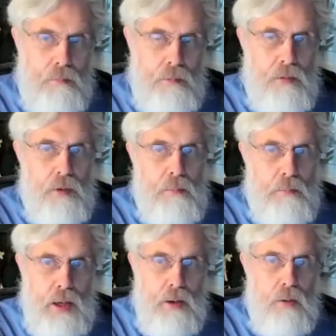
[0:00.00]
before you're
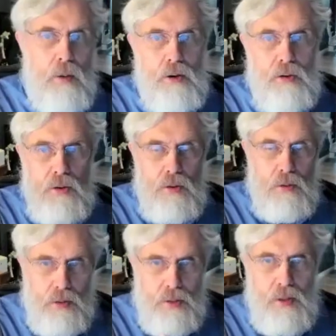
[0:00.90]
married, while you're still
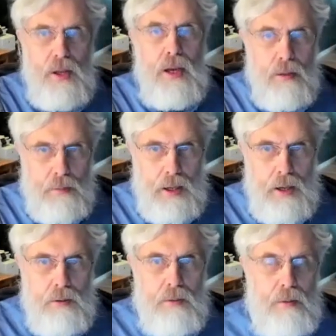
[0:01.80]
thinking
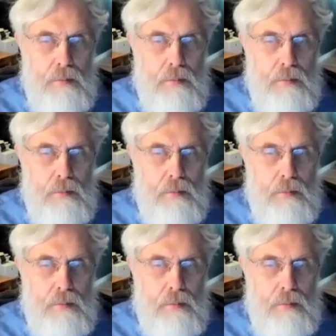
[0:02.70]
about